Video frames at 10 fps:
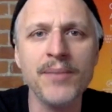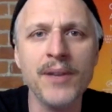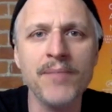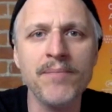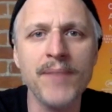
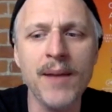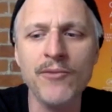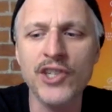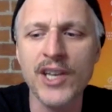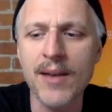but
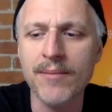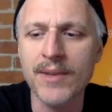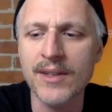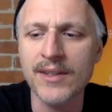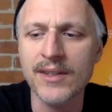
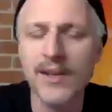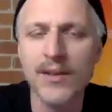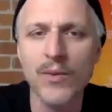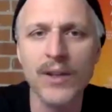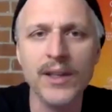MGM is
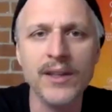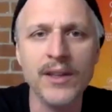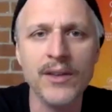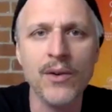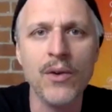uh, willing
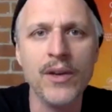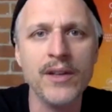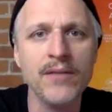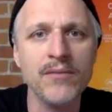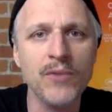to throw
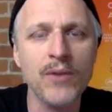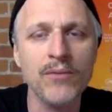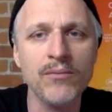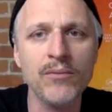in what,